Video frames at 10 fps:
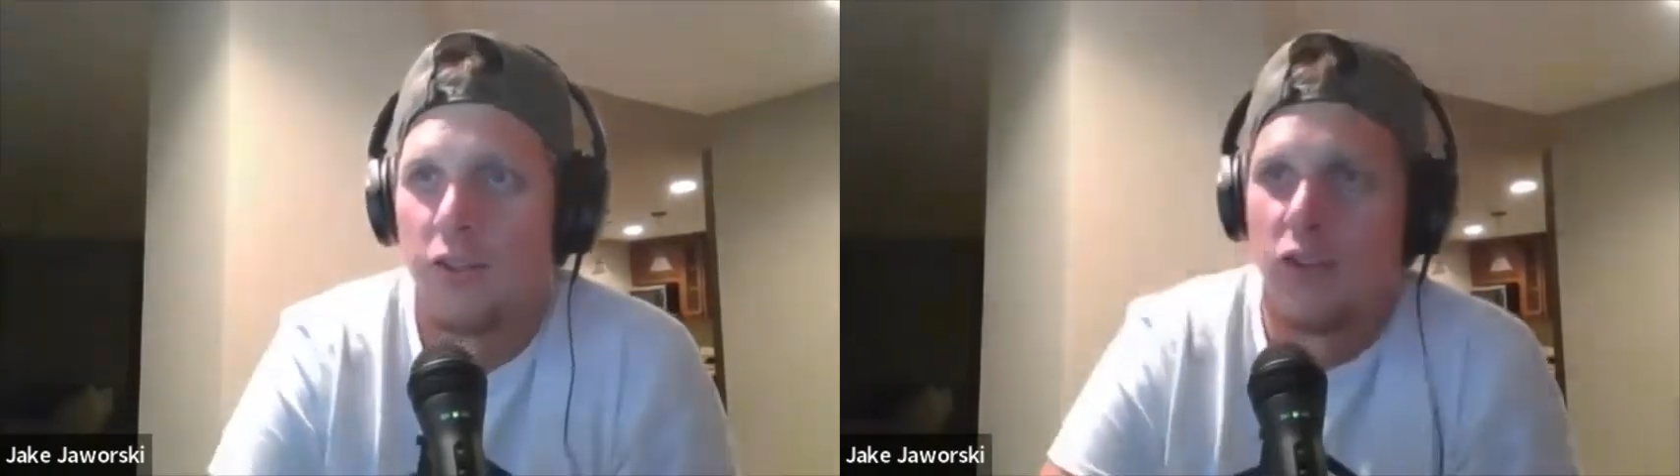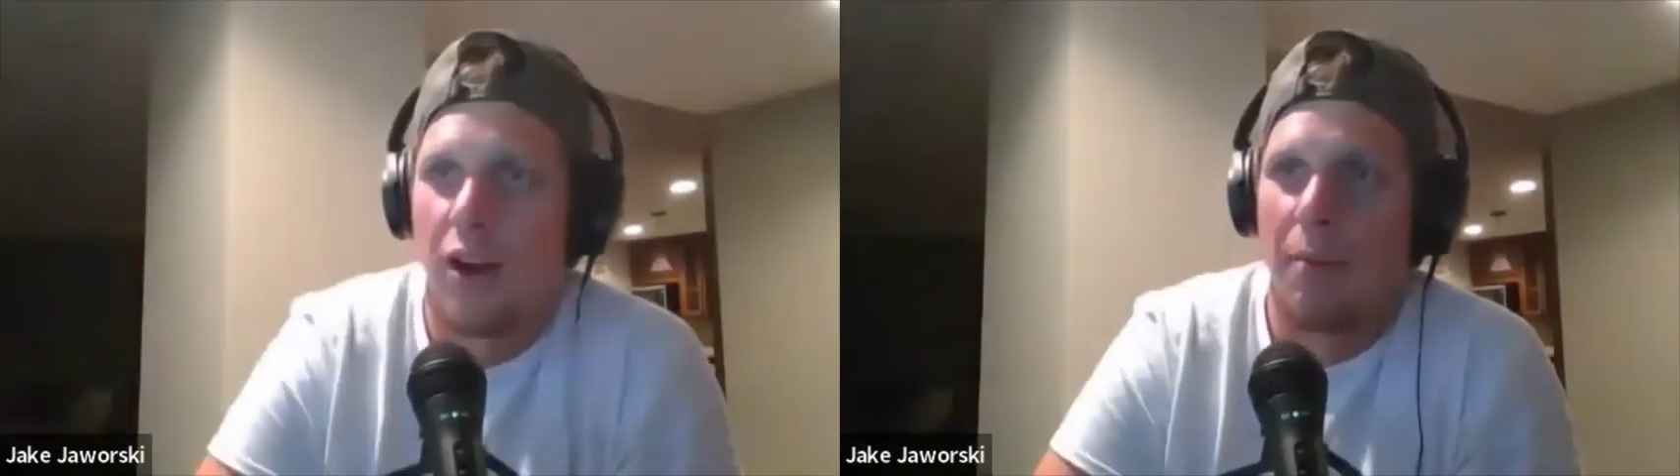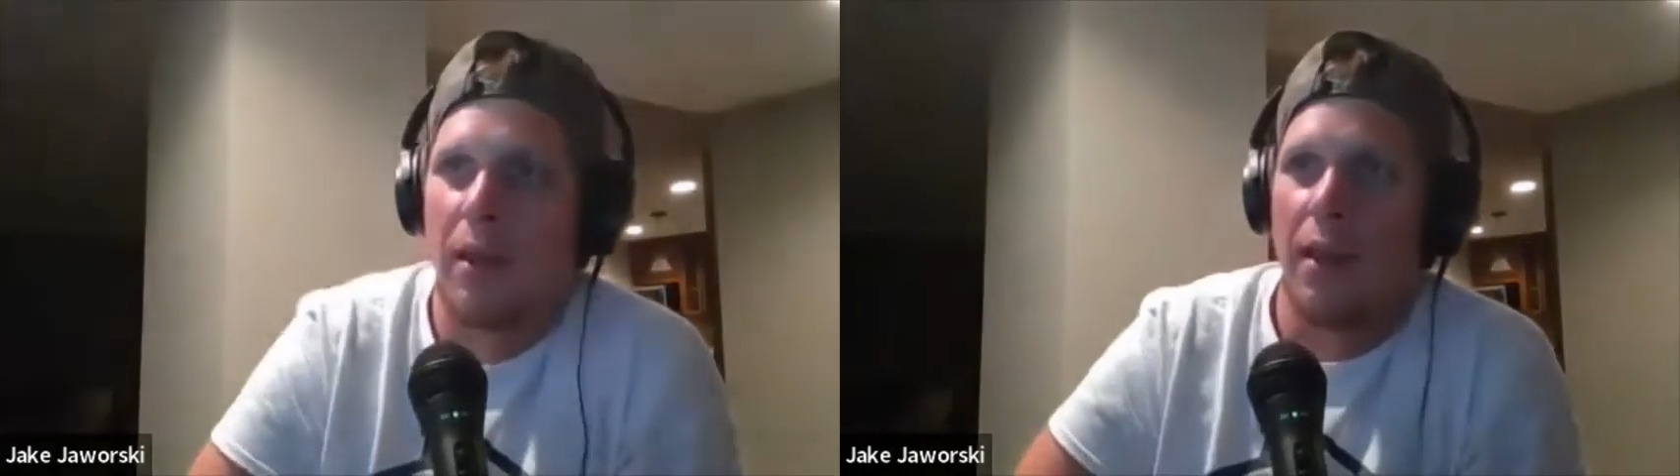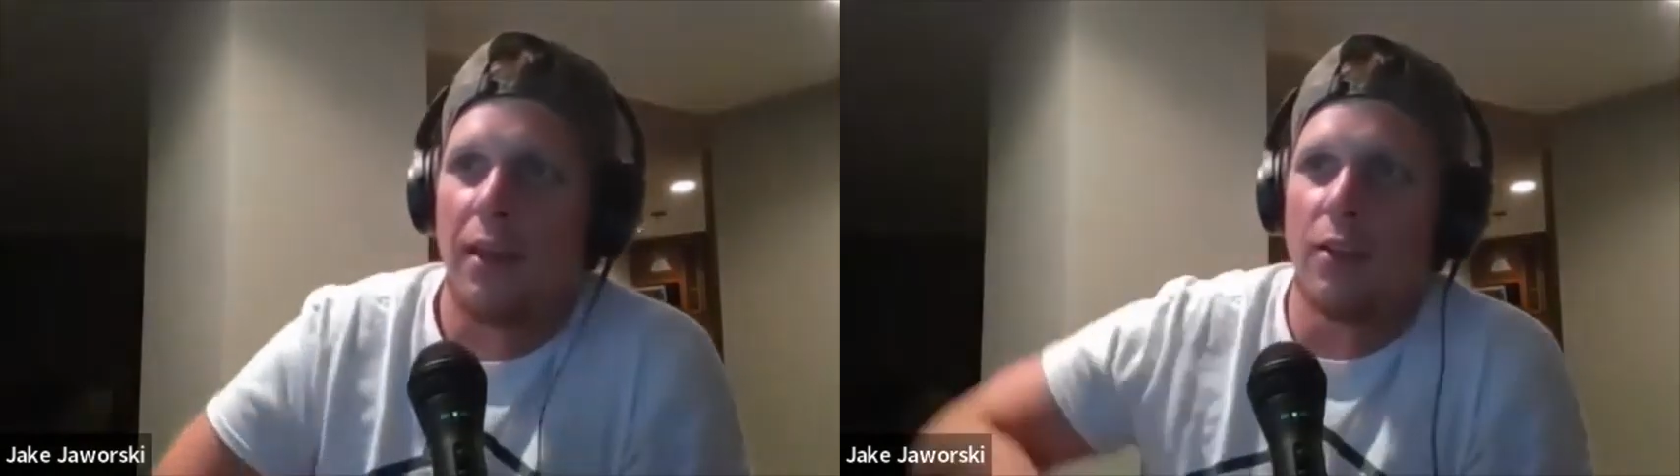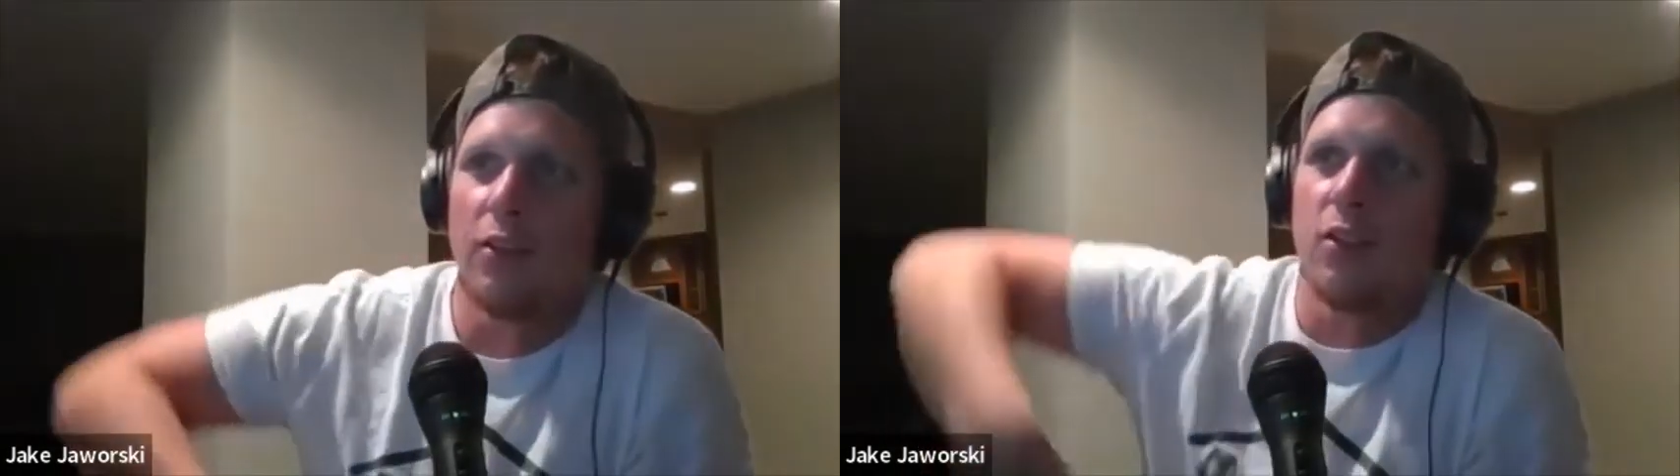drop it
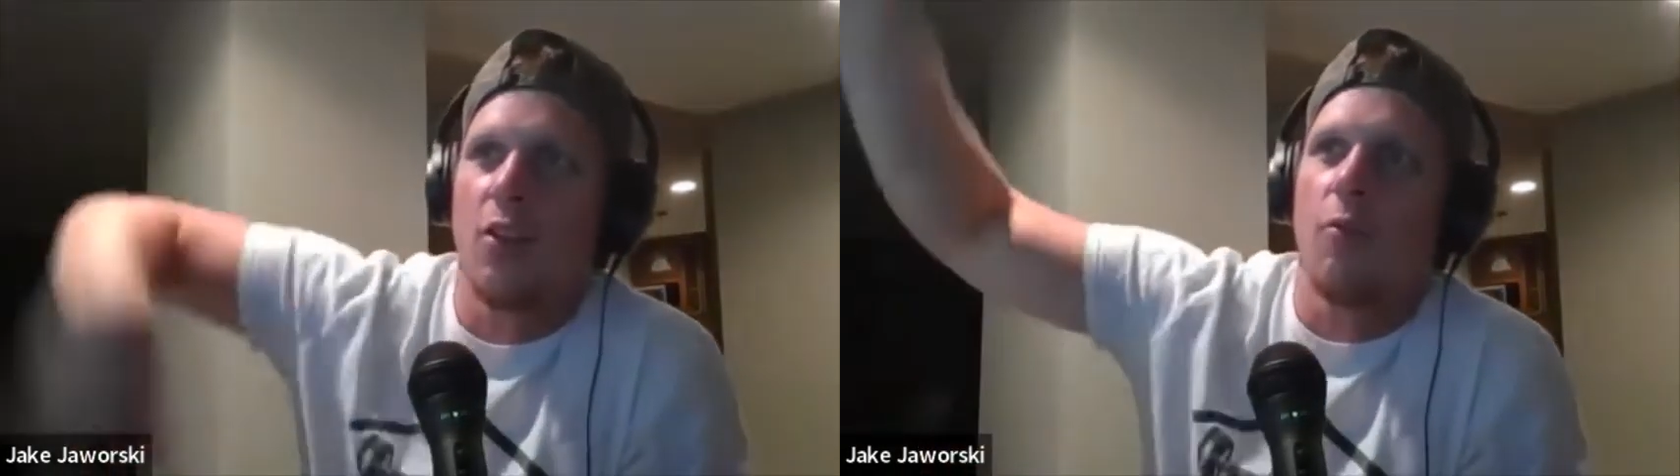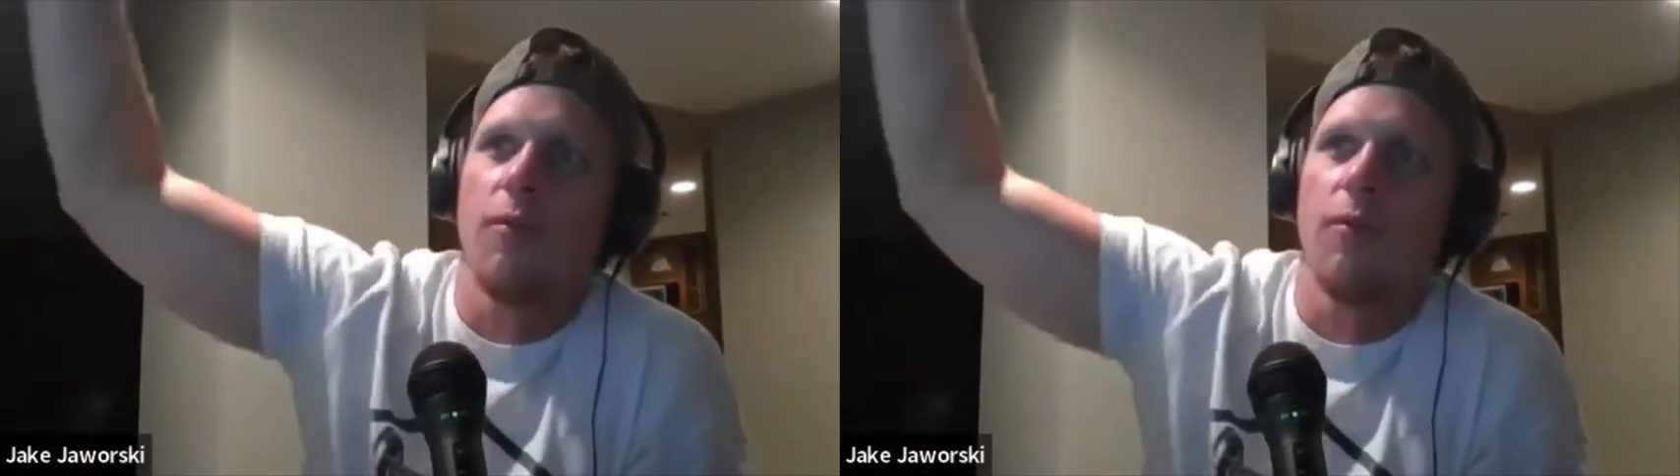and they'll just go